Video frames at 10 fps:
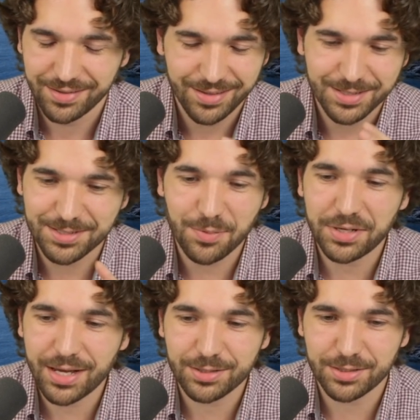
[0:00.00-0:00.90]

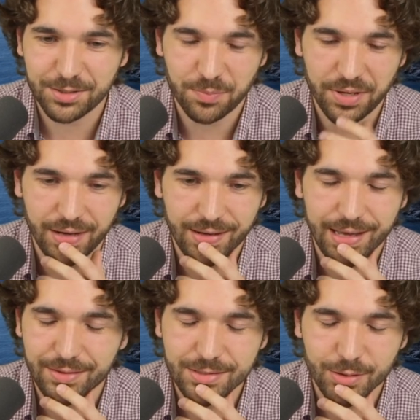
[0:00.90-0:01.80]
somebody else in the debate,
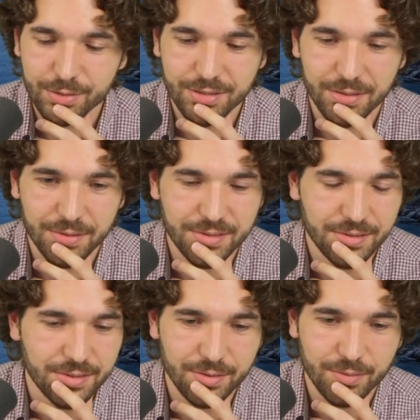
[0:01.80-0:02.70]
and this goes
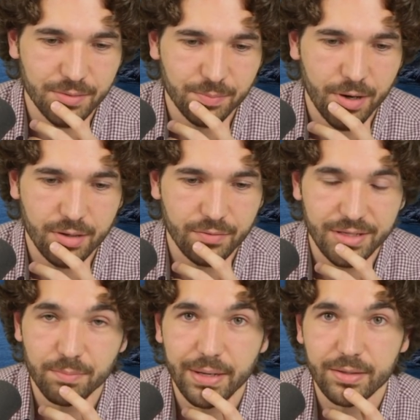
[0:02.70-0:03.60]
to part of the
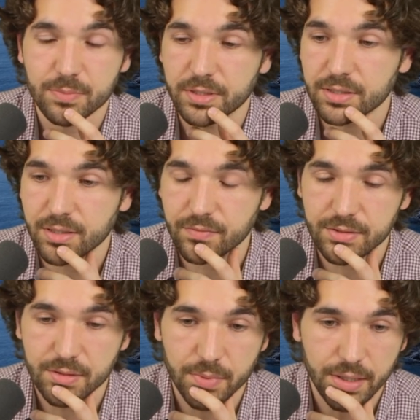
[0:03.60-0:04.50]
embarrassment of this
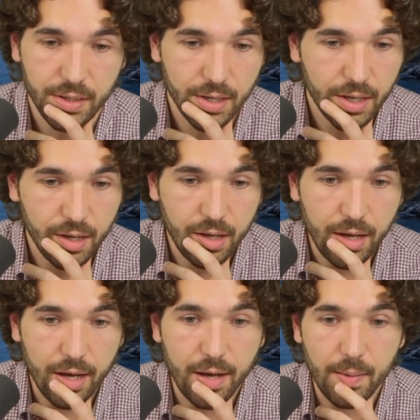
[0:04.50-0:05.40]
debate,
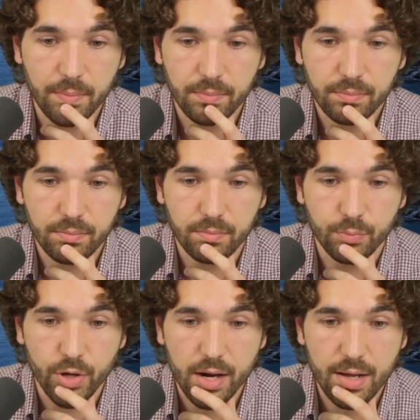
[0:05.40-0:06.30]

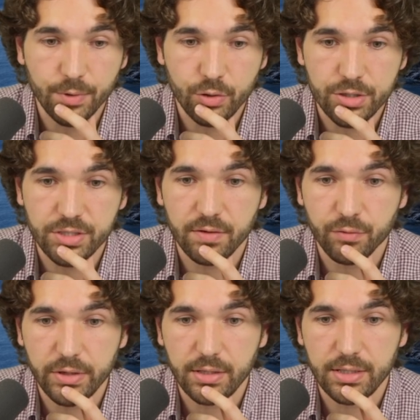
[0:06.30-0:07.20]
brought up Chrystia
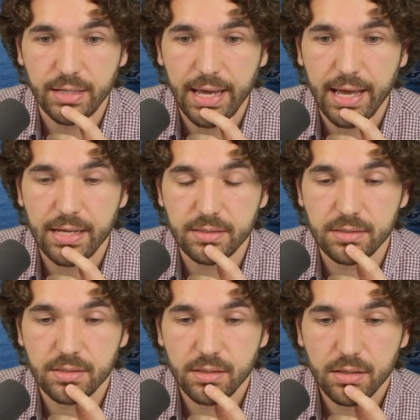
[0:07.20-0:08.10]
Freeland
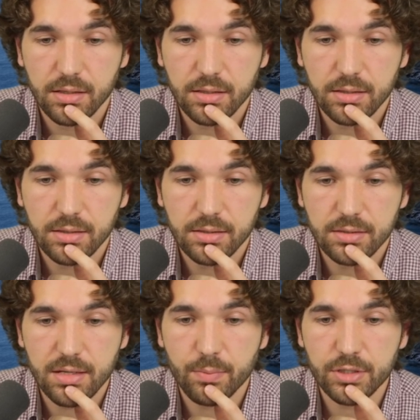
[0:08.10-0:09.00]
as
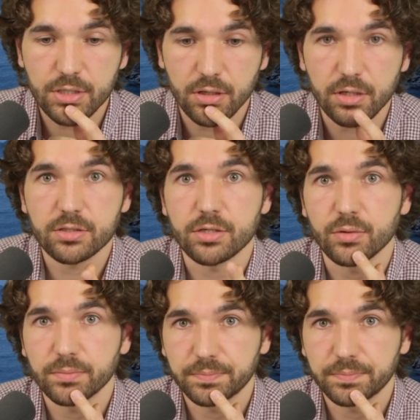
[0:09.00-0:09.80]
someone to look to